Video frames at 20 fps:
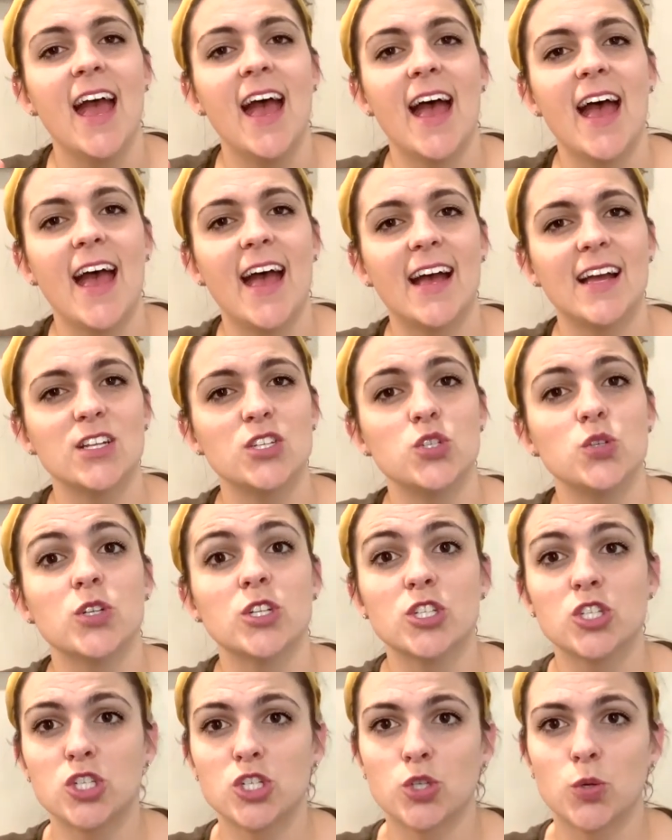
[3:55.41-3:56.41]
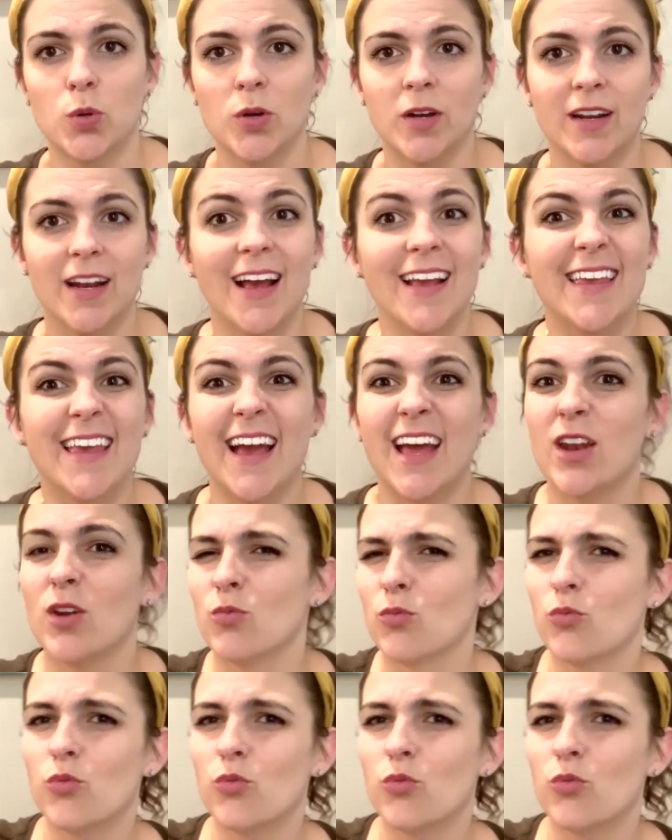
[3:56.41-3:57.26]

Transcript: and you can store it again,